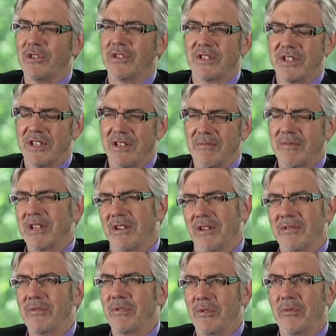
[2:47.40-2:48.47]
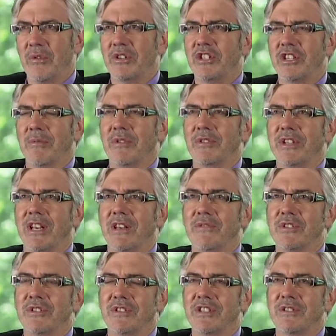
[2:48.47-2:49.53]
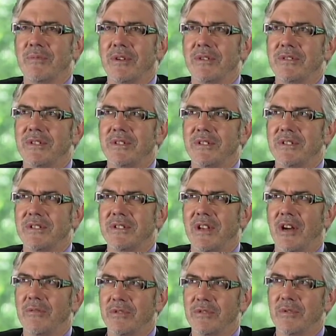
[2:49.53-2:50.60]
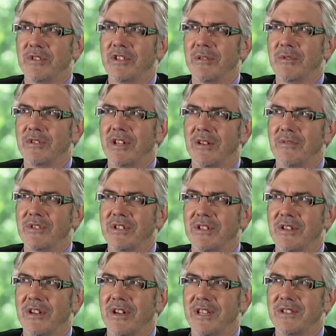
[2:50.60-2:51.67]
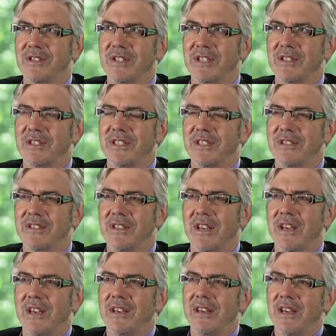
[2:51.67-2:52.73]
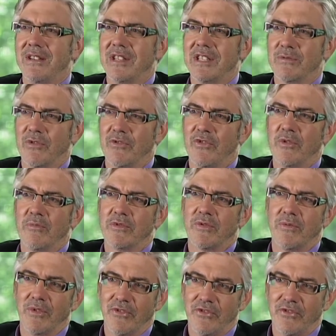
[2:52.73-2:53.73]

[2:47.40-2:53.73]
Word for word: could see him, you know, we were watching him on television, I suppose, and I was watching him on television in the 1960s, and these were films from the